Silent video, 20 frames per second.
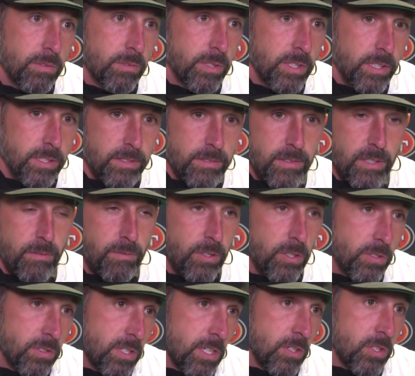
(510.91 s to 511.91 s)
when
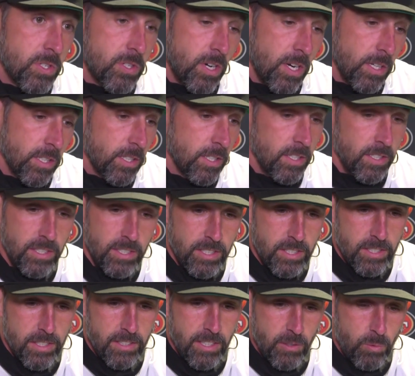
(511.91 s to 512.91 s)
adversity struck,
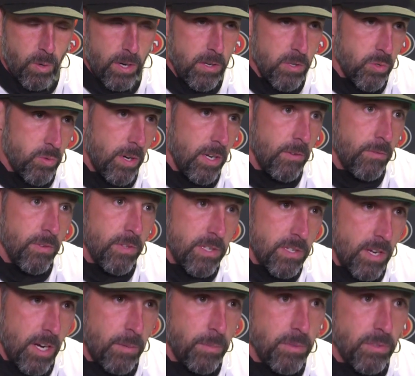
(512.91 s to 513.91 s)
that's why he was ready for
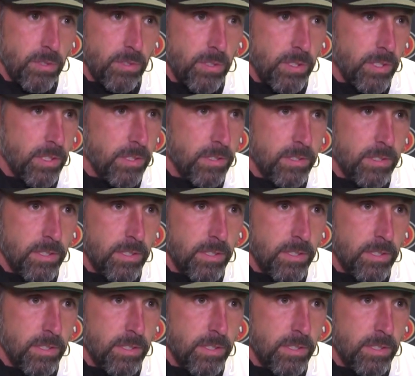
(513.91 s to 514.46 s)
this opportunity.